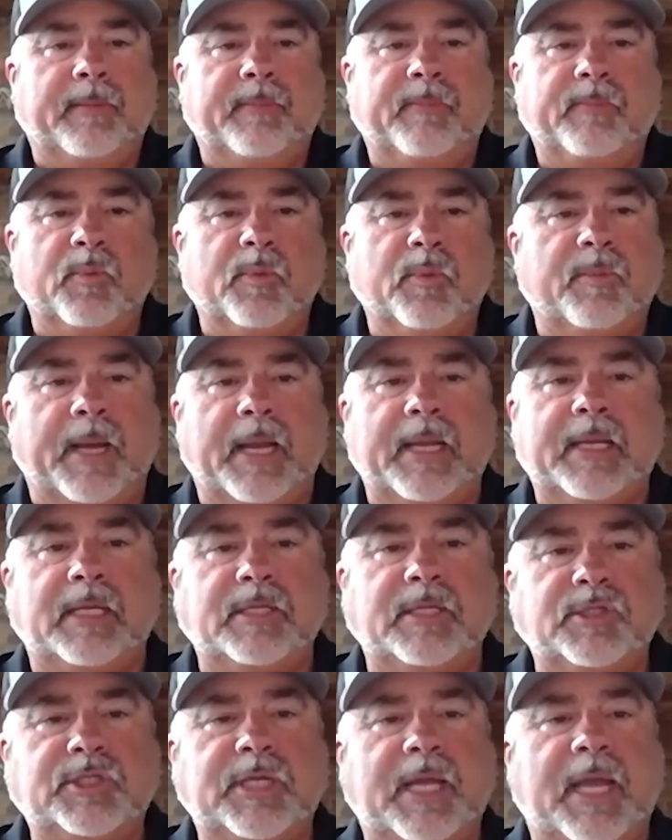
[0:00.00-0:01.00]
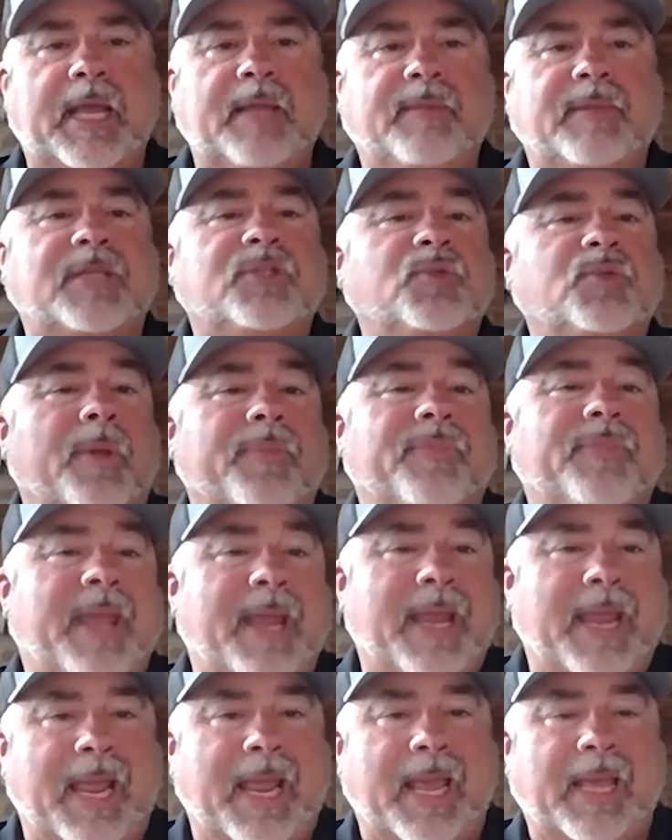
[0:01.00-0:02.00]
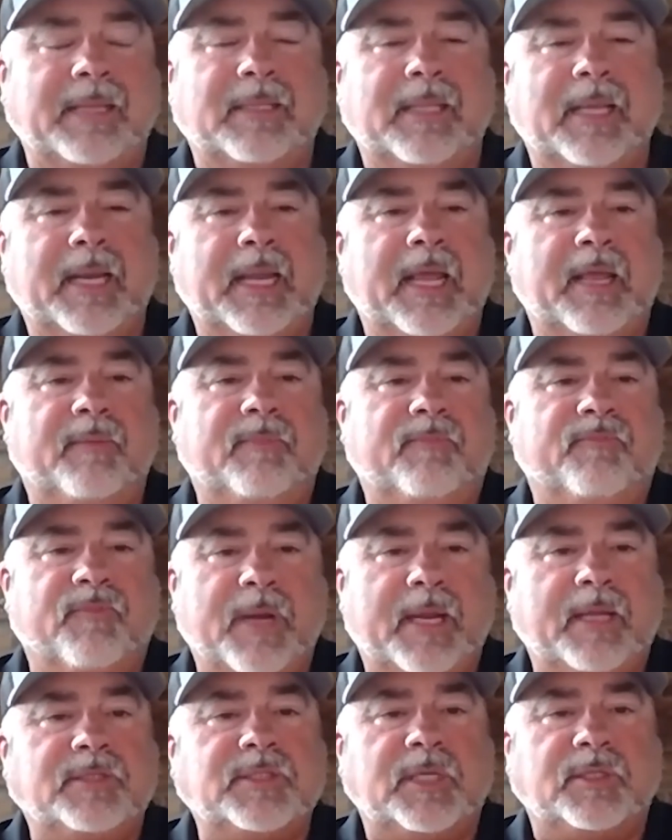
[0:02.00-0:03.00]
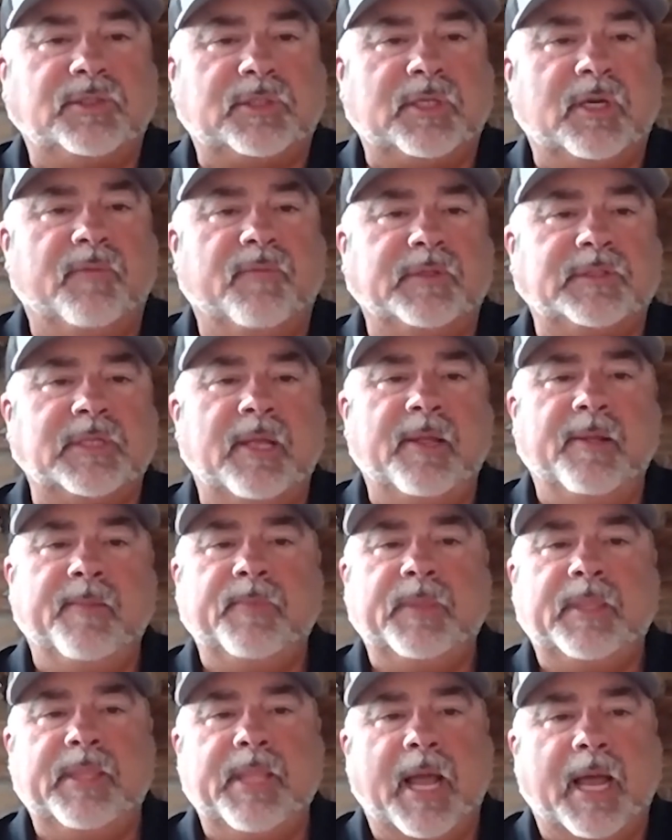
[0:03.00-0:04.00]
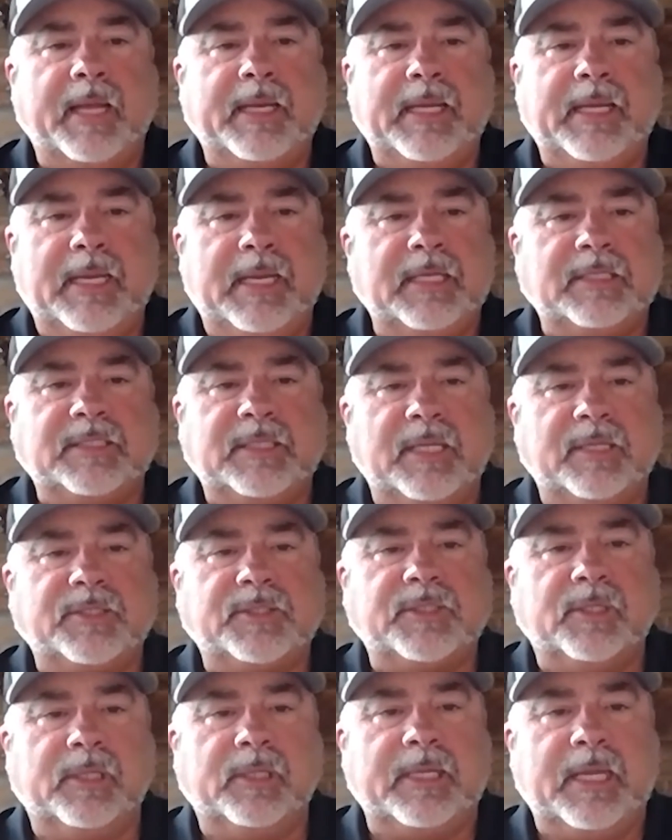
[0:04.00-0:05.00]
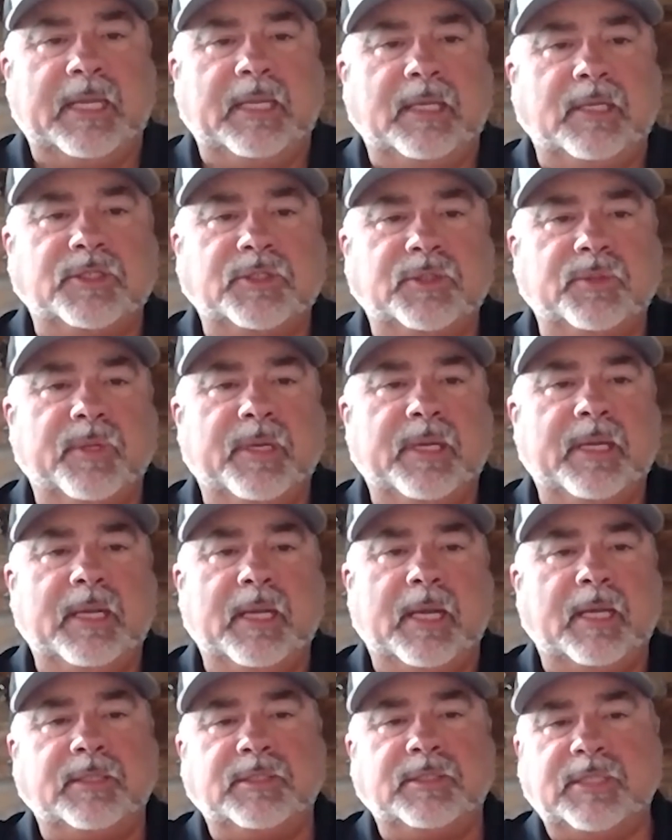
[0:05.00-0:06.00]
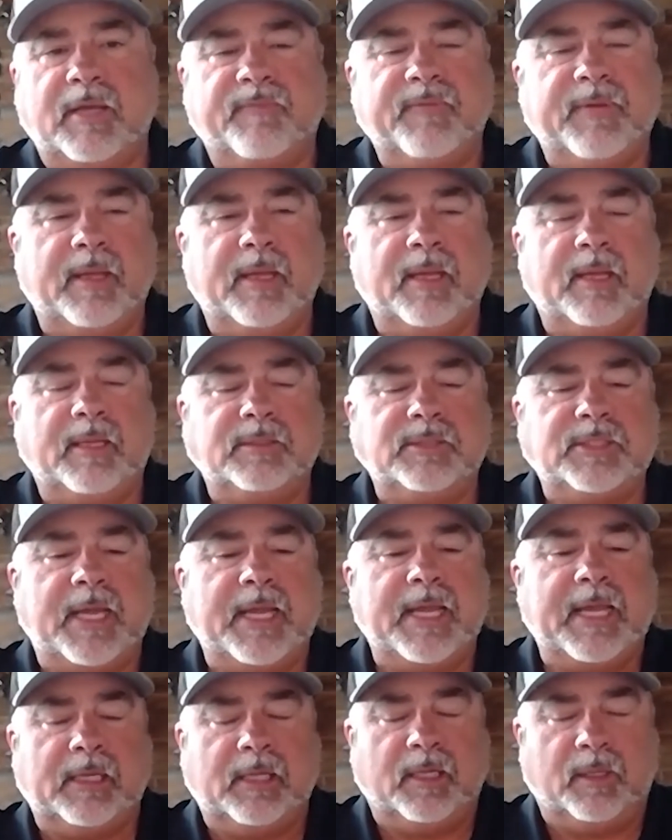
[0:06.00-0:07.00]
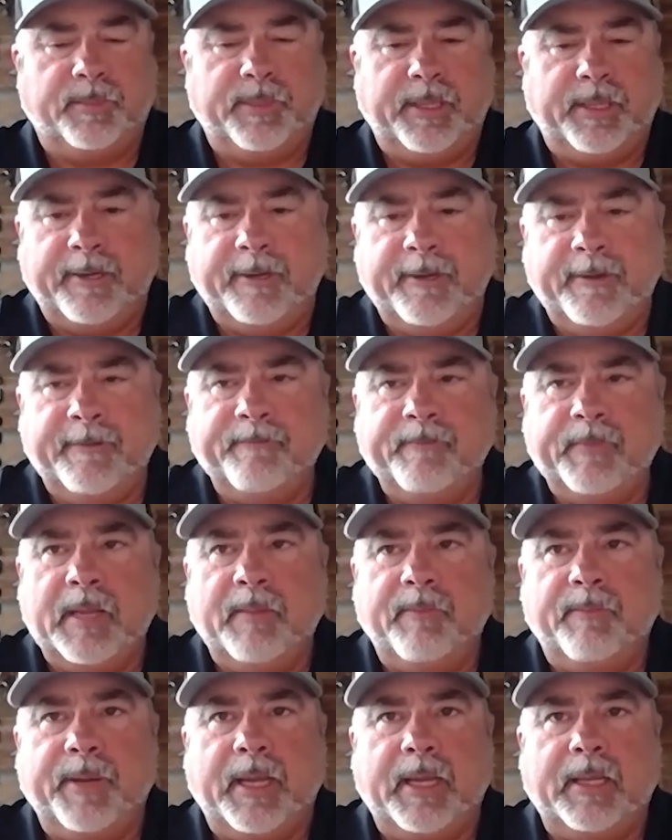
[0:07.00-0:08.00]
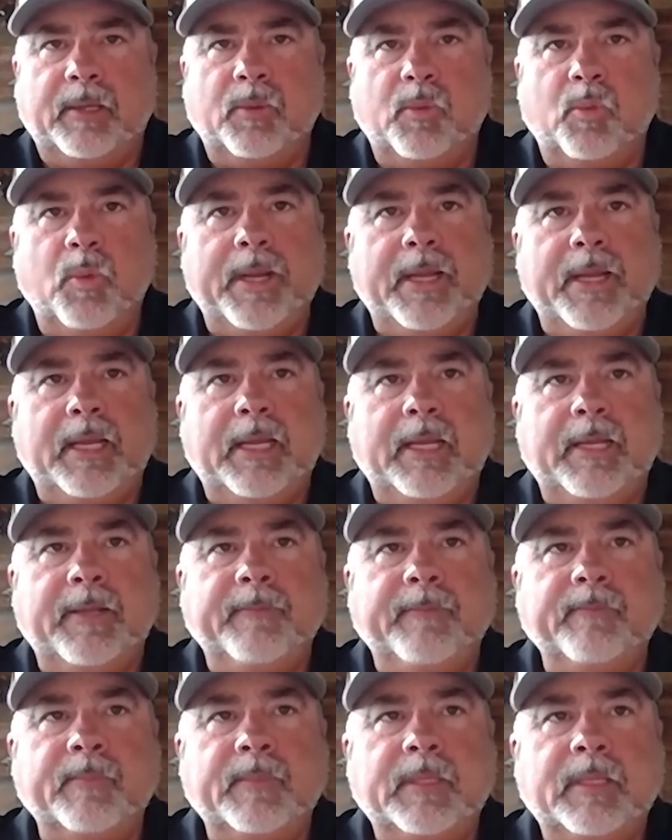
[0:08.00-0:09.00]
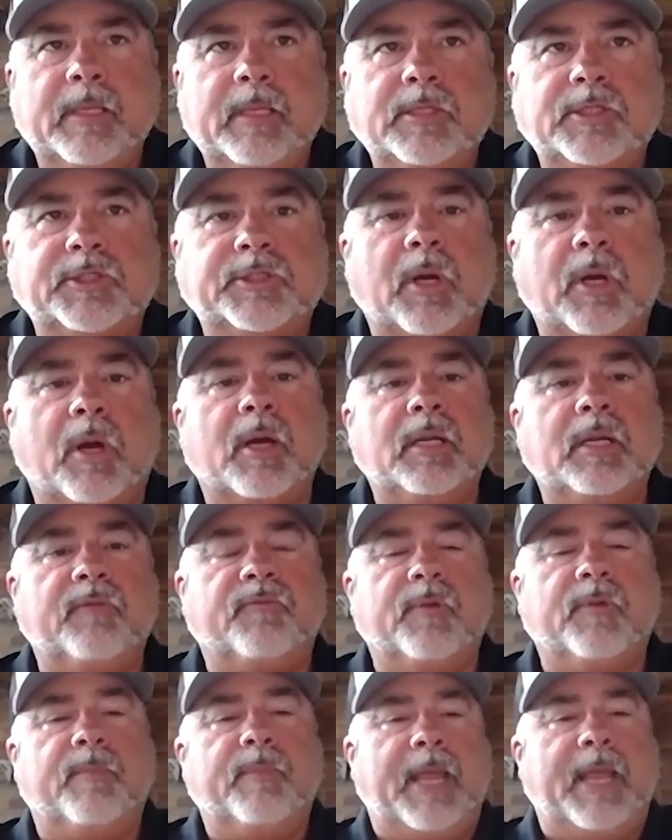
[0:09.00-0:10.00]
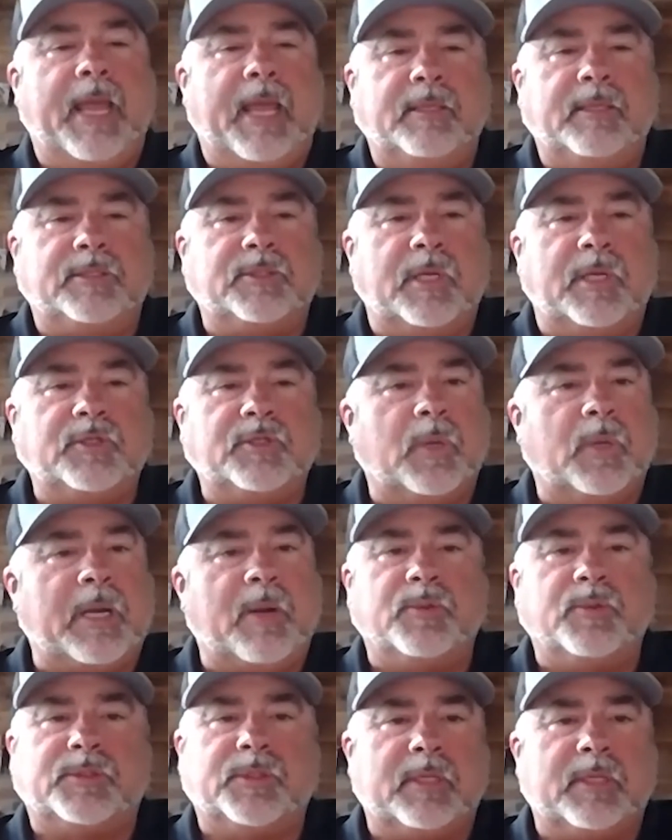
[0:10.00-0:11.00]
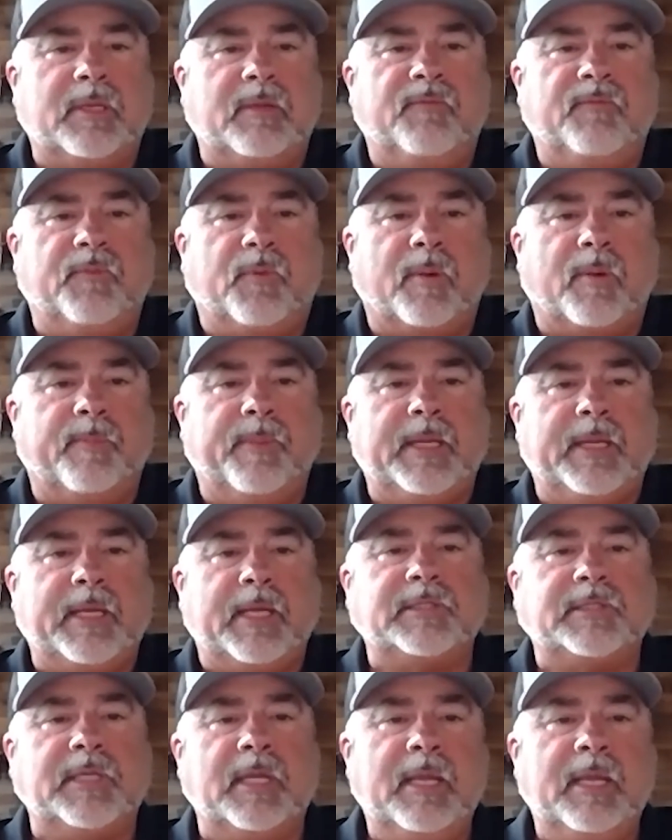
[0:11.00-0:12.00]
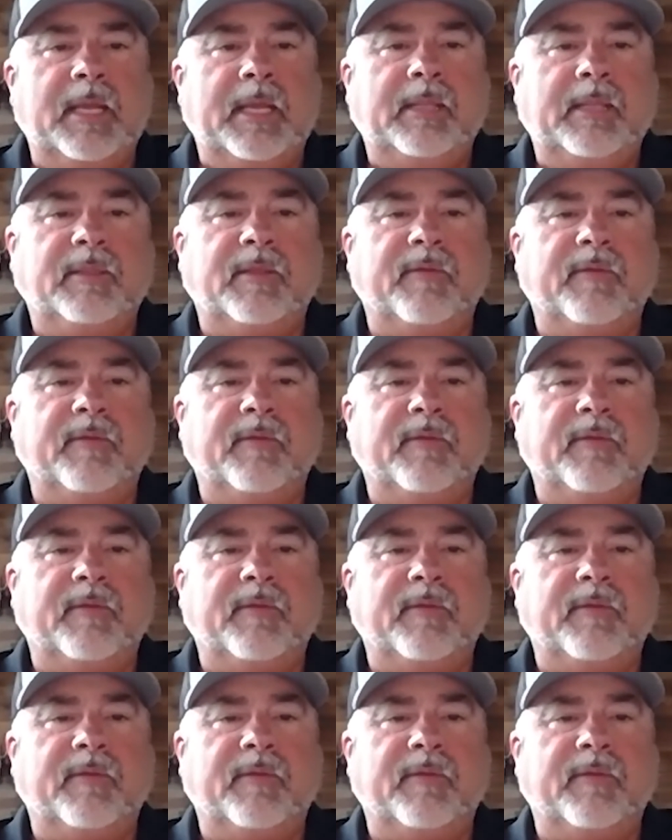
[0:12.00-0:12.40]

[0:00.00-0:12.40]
with Mike and Jay. That's what they had. They had franchise service, not in this necessarily industry. Jay had a little bit, but we started from that. And so that's what I was looking for, because the